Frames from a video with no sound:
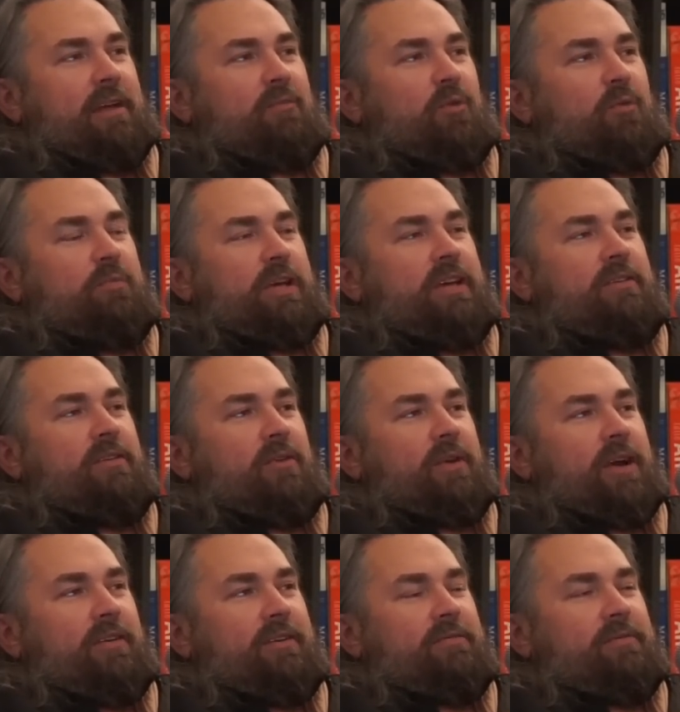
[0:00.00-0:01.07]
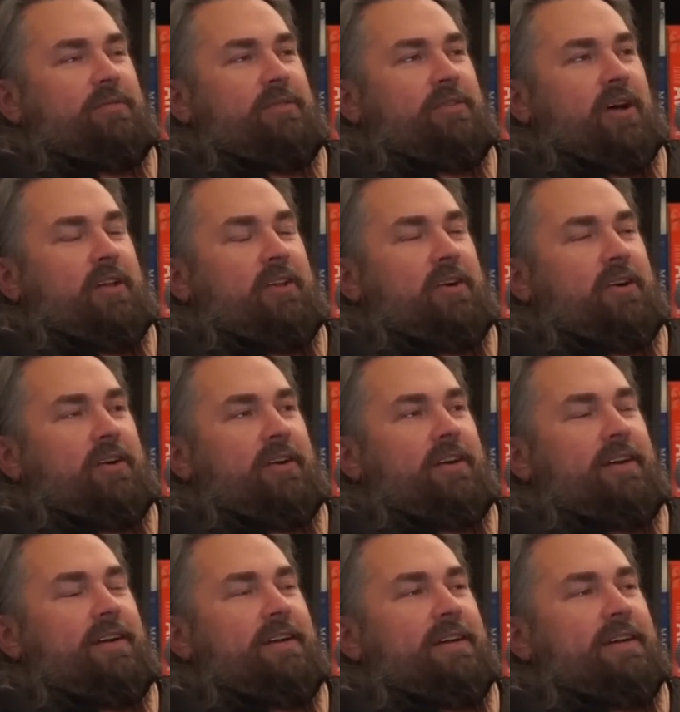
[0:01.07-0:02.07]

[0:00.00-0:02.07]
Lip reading: and will be around a lot longer.